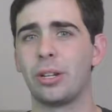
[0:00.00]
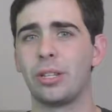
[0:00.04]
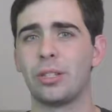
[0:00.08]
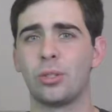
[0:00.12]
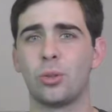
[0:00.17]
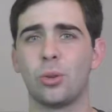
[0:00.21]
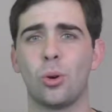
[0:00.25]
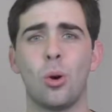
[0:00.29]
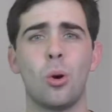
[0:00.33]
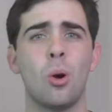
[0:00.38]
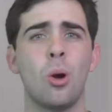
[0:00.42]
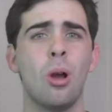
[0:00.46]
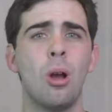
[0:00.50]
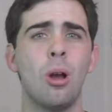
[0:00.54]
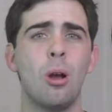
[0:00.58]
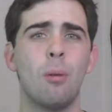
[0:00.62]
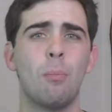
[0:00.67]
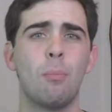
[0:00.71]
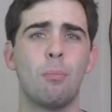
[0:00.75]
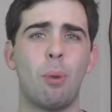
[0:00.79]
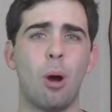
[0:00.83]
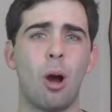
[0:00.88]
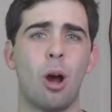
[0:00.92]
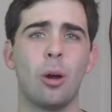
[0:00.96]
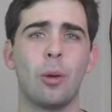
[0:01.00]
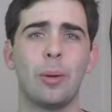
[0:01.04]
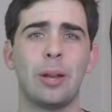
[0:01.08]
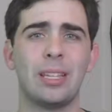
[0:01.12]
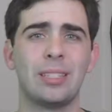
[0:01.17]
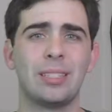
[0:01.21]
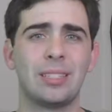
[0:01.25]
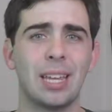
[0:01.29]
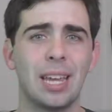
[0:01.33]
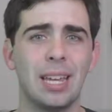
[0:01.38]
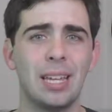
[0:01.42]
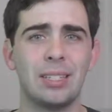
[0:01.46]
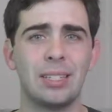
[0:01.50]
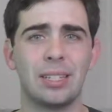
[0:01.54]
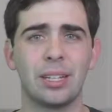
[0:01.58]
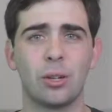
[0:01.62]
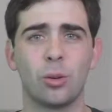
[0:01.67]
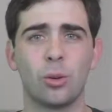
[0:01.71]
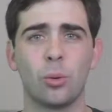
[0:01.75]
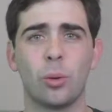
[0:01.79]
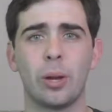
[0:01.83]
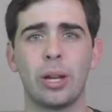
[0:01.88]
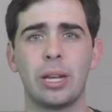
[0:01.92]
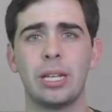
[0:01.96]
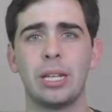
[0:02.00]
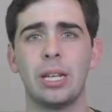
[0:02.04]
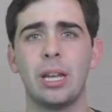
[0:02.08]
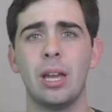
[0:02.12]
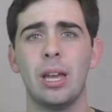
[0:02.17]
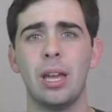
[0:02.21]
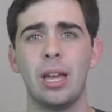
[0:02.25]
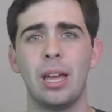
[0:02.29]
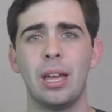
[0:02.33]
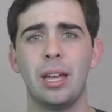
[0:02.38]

in store. BioWare's teasing it already.